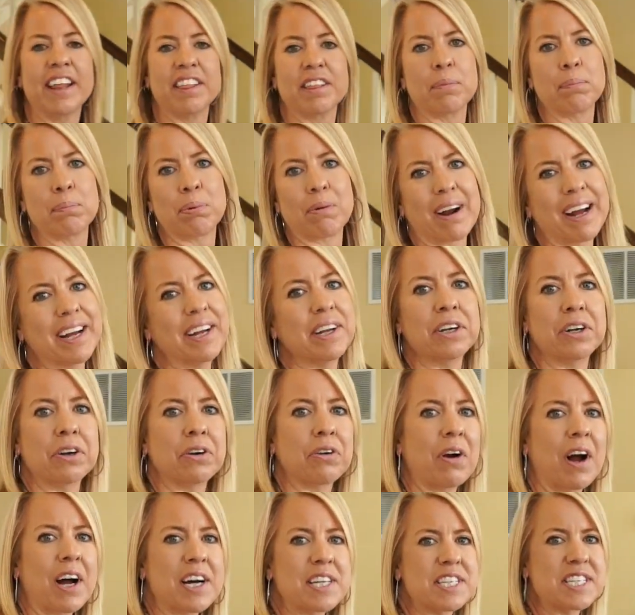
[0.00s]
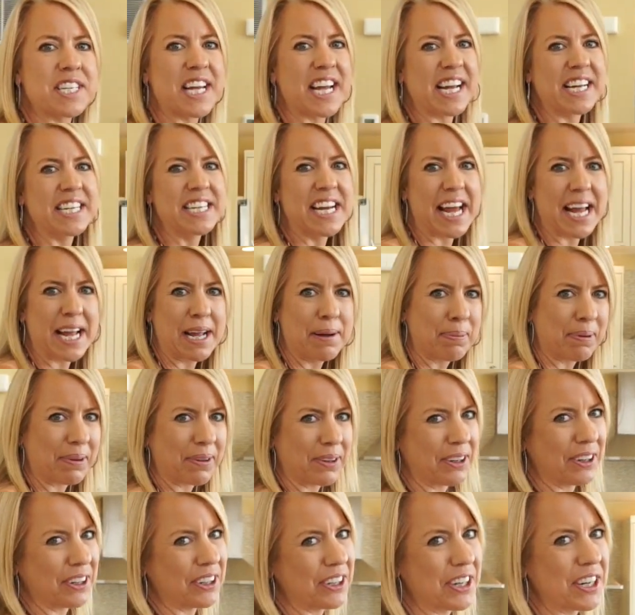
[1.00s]
in the Brighton Crossing
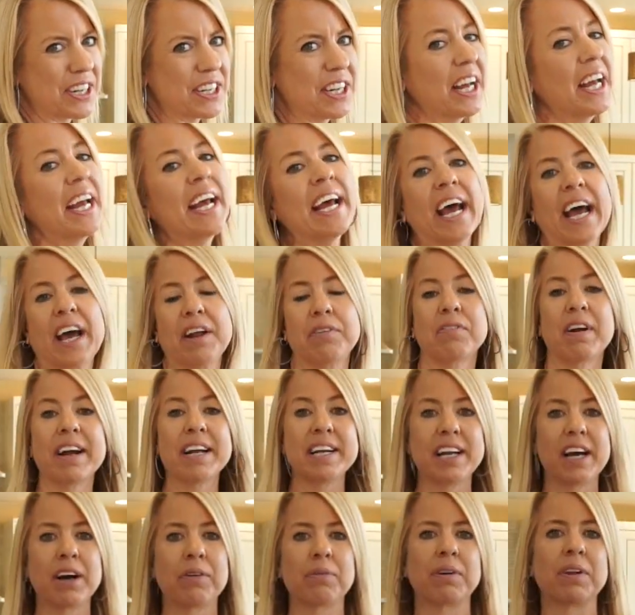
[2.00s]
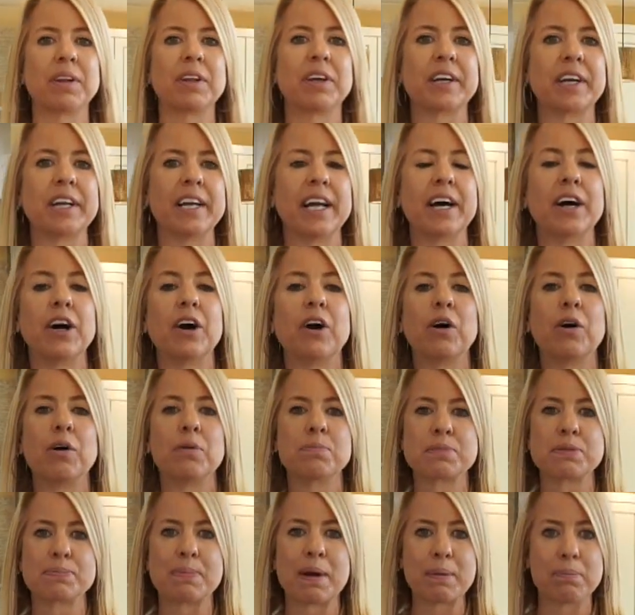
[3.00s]
neighborhood. And right now we're looking at
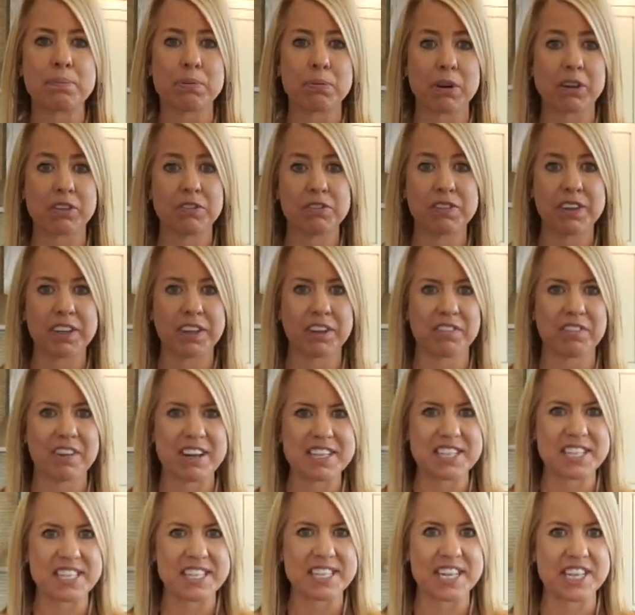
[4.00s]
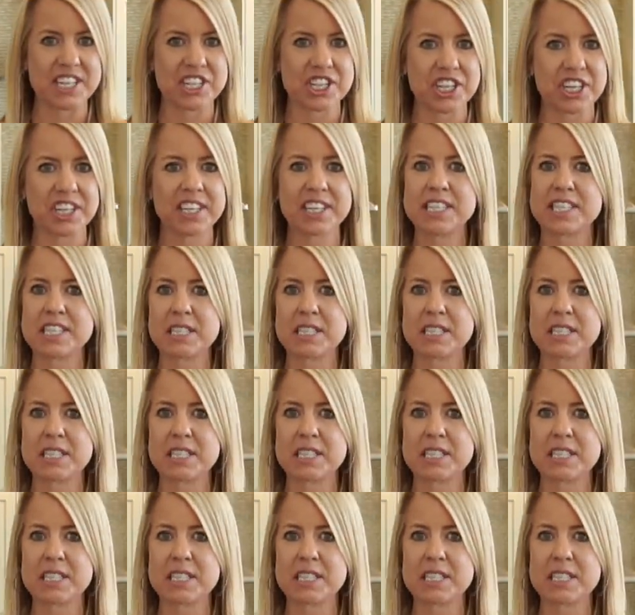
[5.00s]
homes by Brookfield Residential,